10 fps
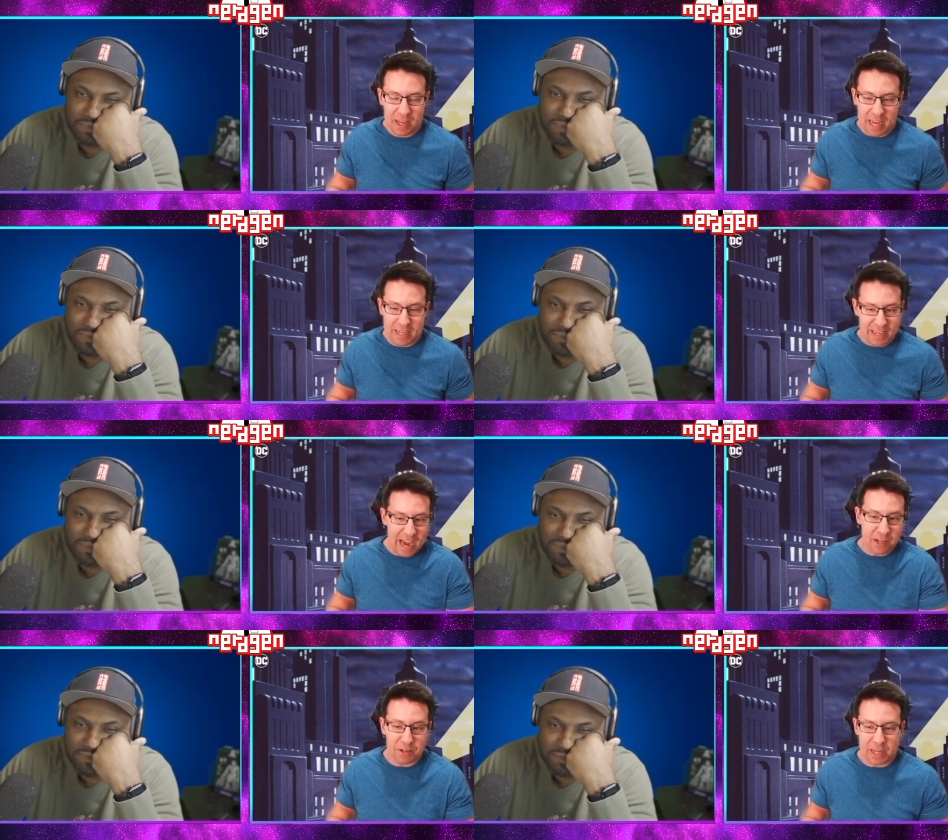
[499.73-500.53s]
Speaker 1: And now
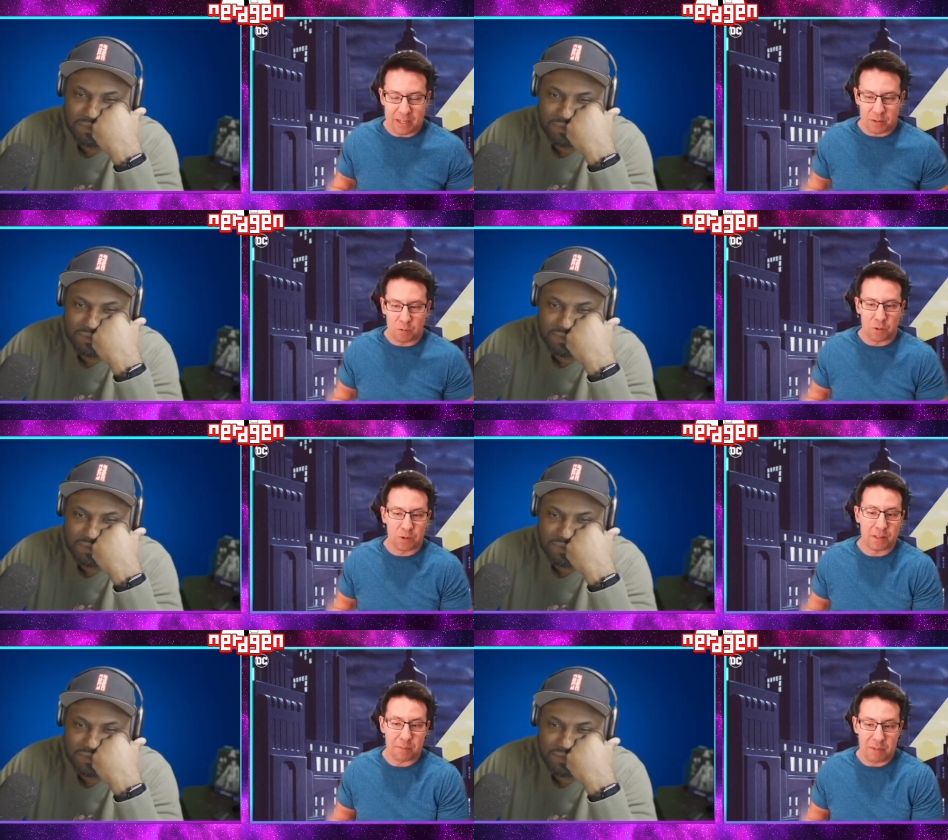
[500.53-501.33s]
you're getting the
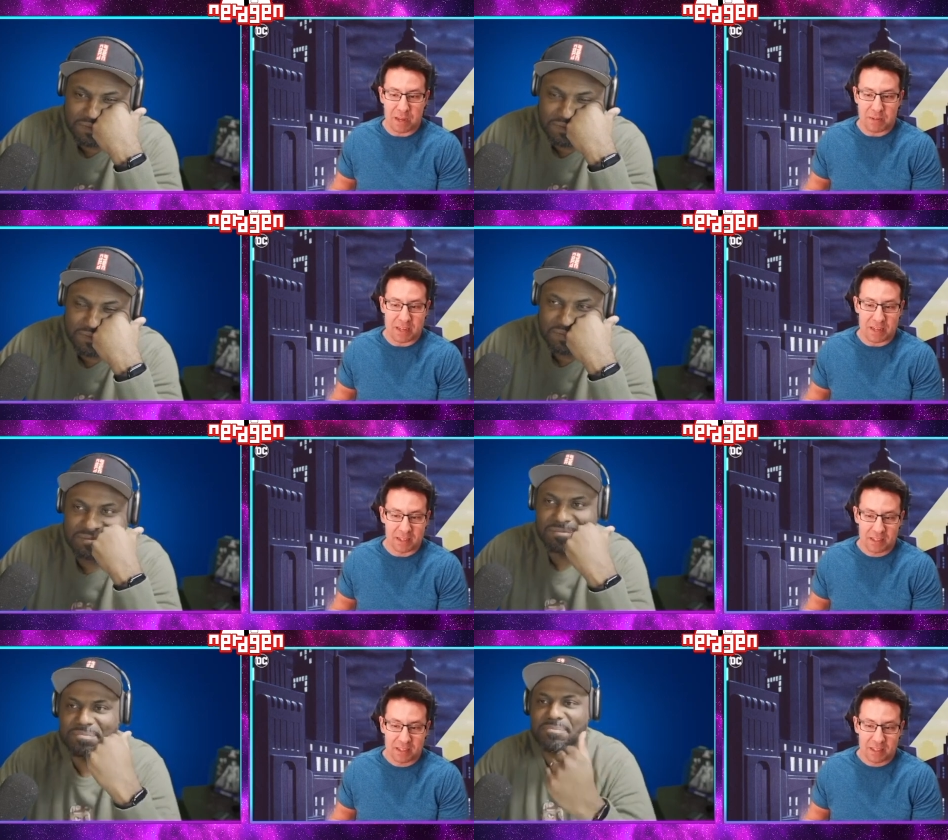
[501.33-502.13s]
word that maybe
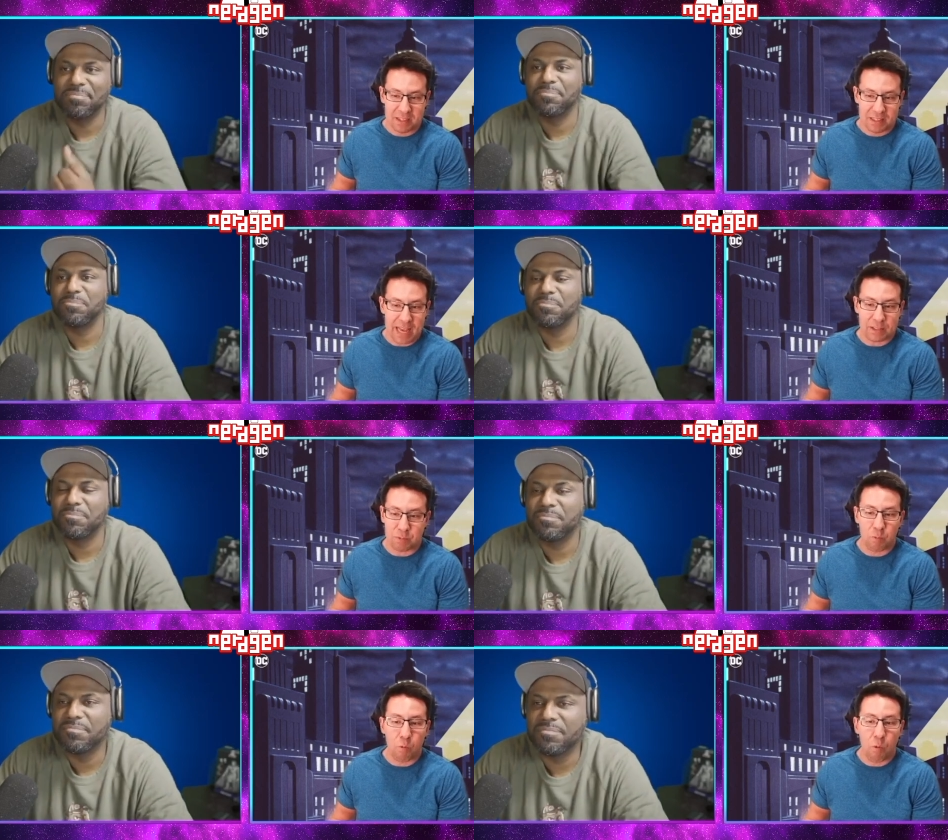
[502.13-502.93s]
that's
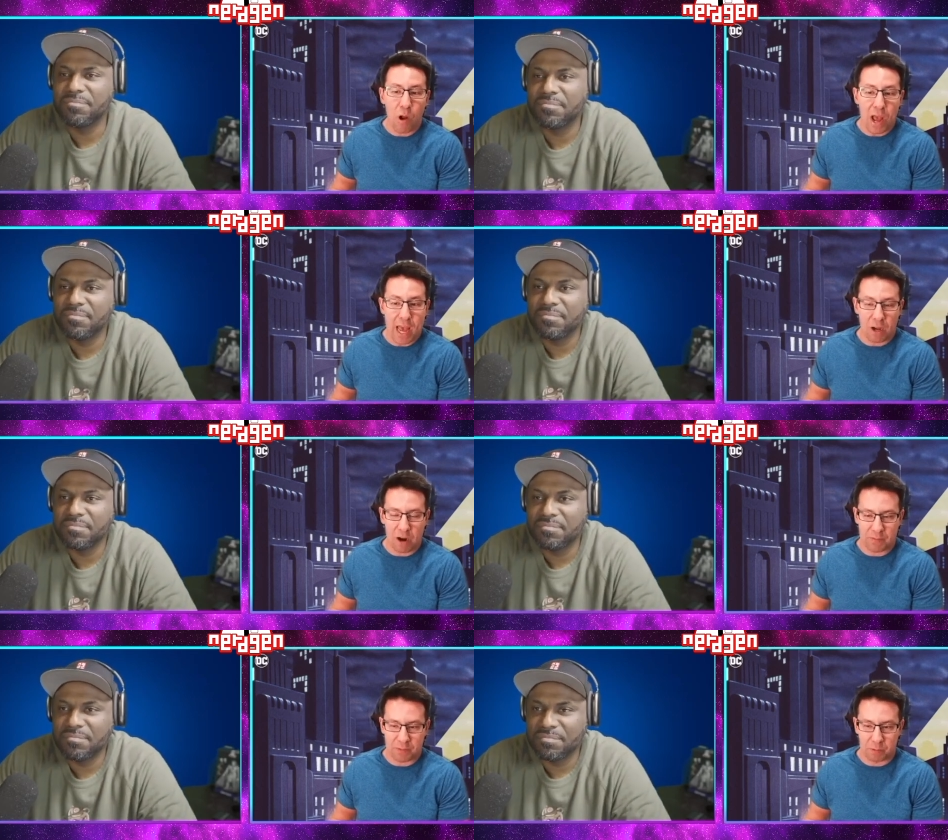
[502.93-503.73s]
way
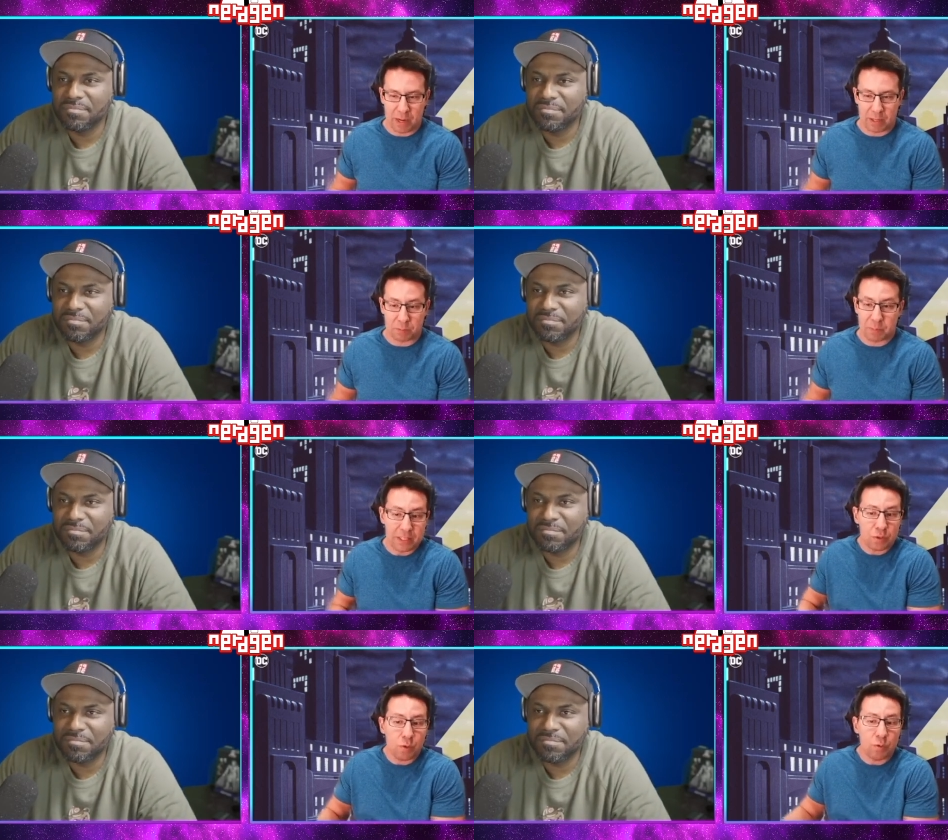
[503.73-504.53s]
off the rails, but
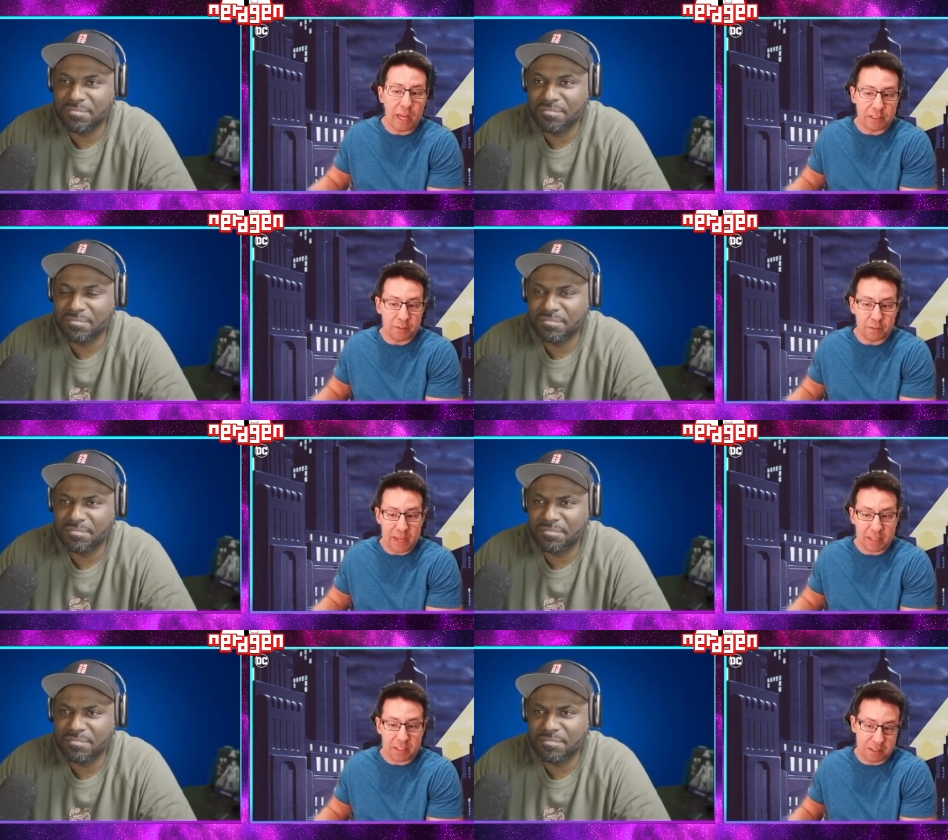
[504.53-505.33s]
it's too late to
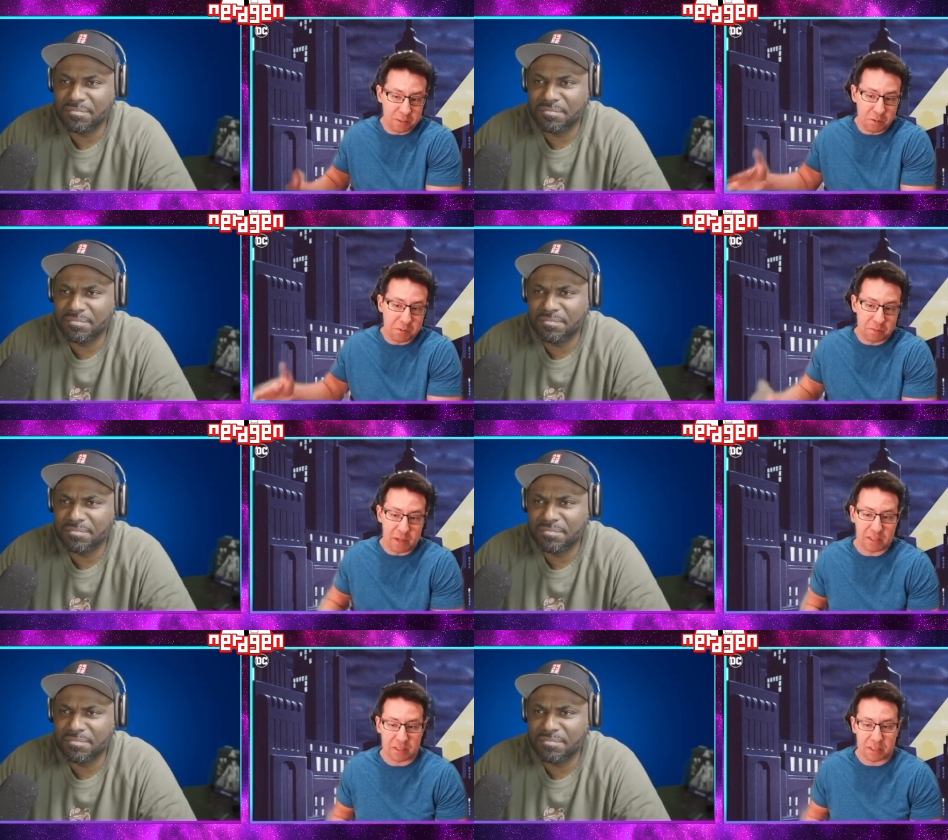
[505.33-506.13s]
fix because the movie's
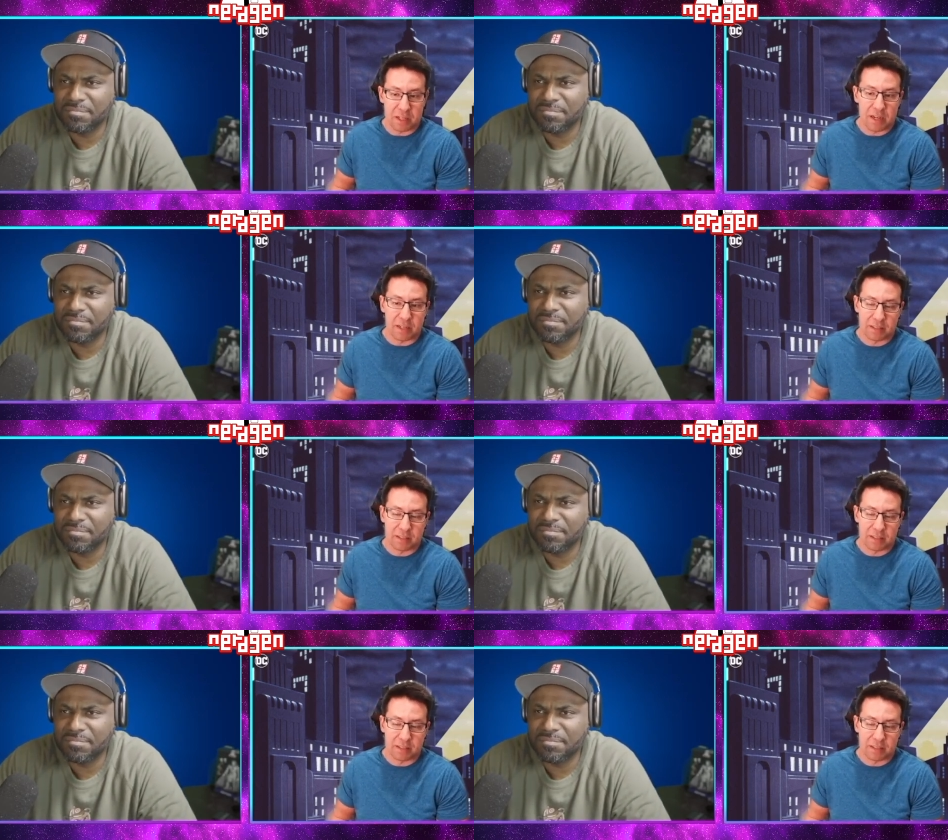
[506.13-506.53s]
basically done.